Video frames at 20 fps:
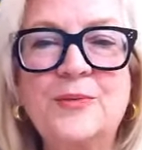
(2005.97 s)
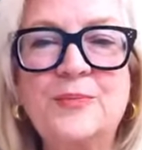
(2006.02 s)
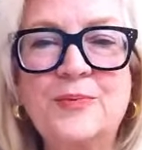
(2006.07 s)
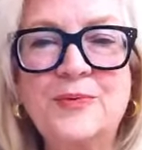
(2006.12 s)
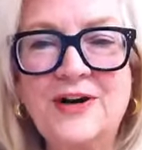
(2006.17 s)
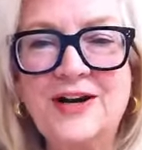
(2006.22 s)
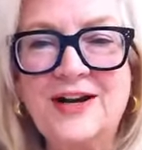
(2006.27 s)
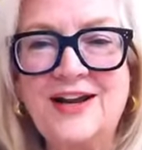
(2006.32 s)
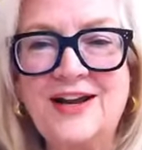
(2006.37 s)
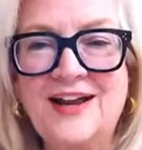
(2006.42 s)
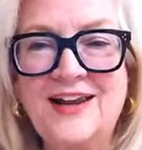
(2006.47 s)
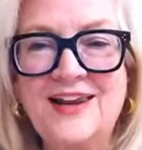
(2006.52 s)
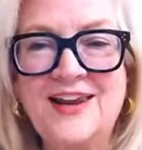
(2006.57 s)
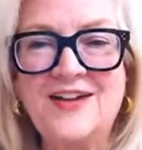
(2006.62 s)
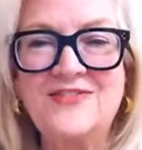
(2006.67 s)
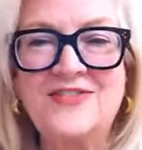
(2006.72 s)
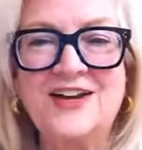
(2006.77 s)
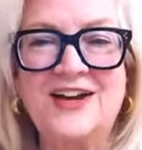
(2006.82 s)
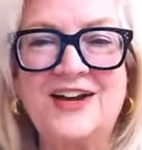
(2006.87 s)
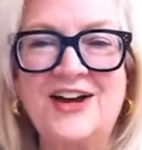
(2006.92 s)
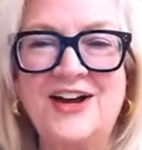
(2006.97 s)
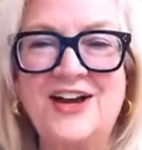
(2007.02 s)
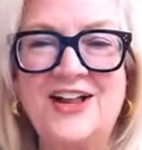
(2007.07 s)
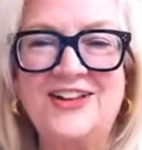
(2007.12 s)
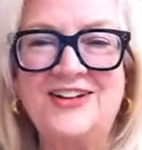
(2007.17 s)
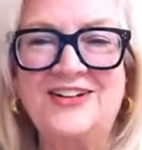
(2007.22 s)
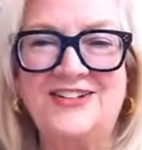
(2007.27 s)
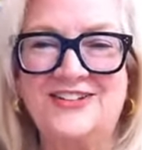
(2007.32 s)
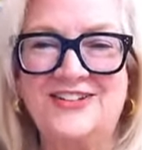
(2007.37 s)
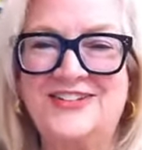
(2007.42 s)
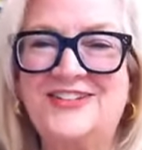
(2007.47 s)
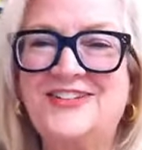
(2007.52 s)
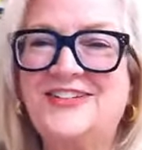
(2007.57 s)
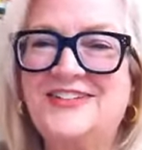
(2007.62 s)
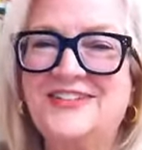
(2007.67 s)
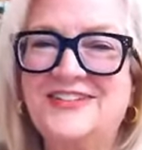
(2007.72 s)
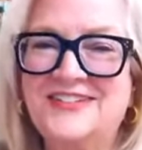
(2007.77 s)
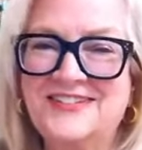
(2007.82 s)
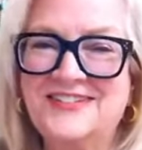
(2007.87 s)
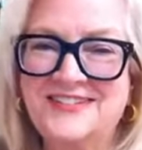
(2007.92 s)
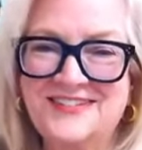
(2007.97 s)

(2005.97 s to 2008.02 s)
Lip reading: it looks so pretty. I love the colors.